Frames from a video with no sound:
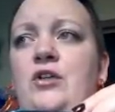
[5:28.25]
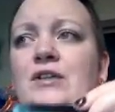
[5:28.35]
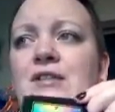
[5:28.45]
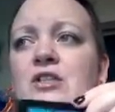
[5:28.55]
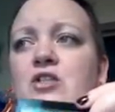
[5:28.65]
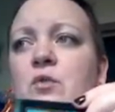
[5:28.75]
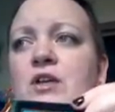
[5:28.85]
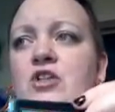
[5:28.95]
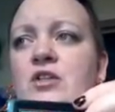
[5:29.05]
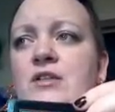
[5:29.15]
the
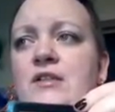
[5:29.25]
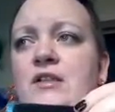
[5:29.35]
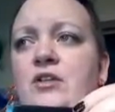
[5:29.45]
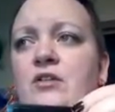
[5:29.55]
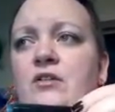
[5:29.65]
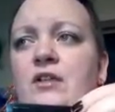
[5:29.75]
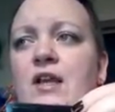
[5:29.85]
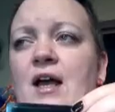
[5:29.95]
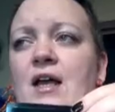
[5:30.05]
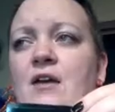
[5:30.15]
situations in your
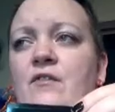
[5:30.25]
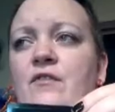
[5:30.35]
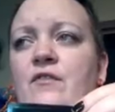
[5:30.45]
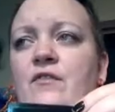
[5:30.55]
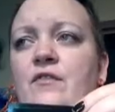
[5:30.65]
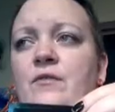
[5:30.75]
life.